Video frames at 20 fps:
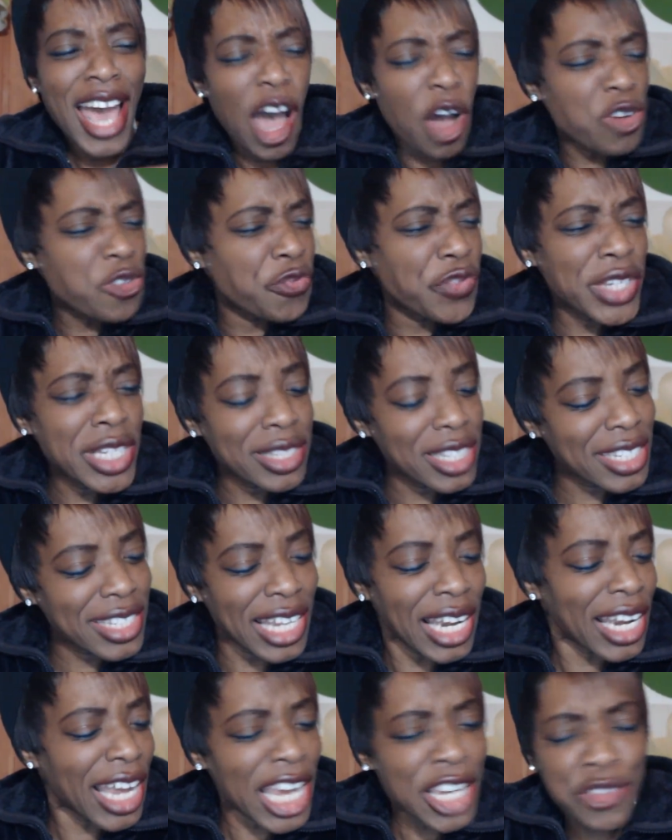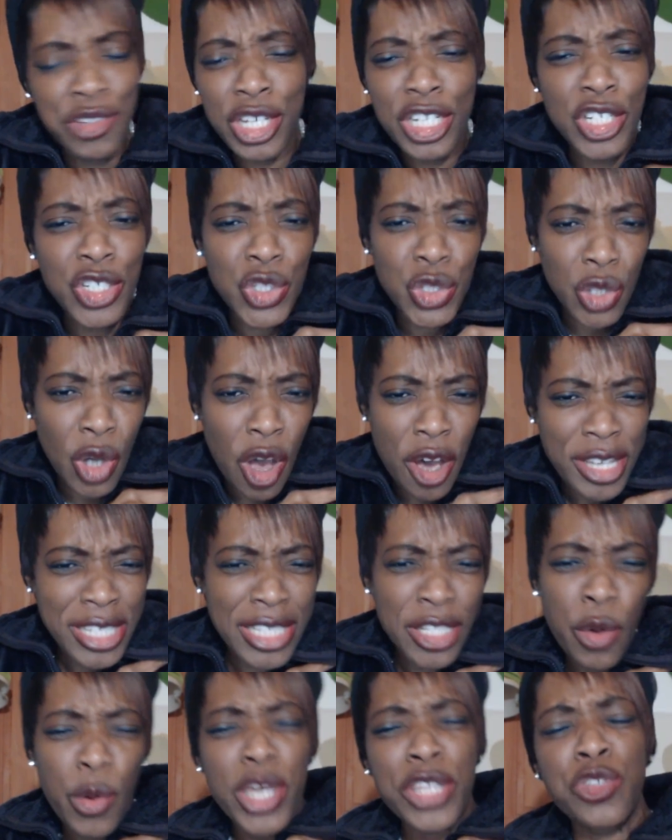I would feel this electric
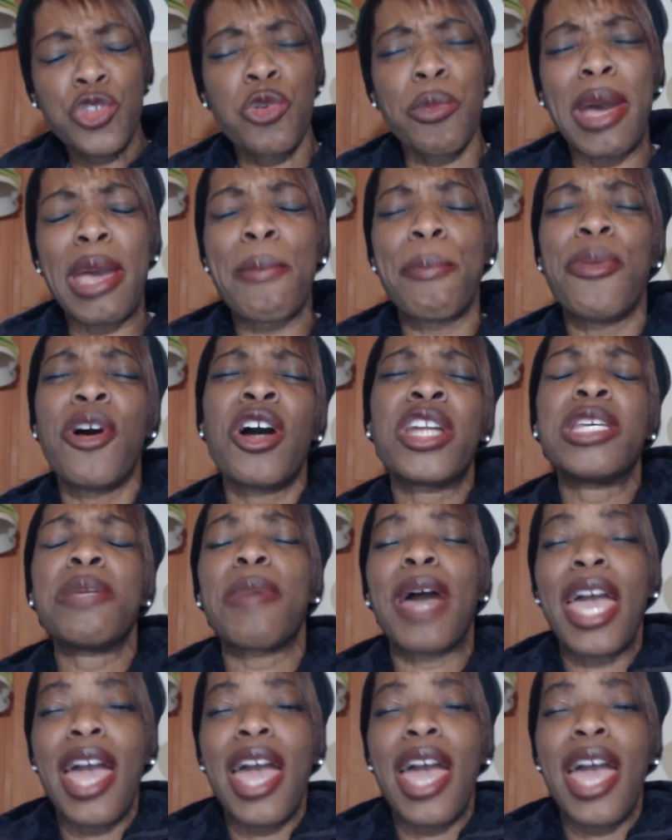shocks going through my body.